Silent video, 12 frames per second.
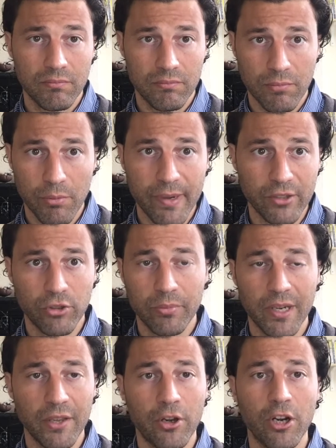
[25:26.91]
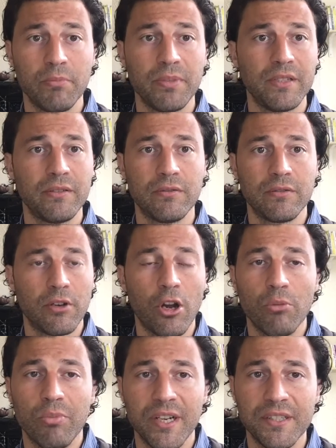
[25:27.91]
perpetuated by the heartbeat, heart
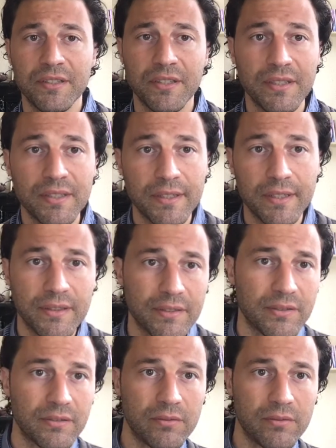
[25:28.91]
brains, instincts.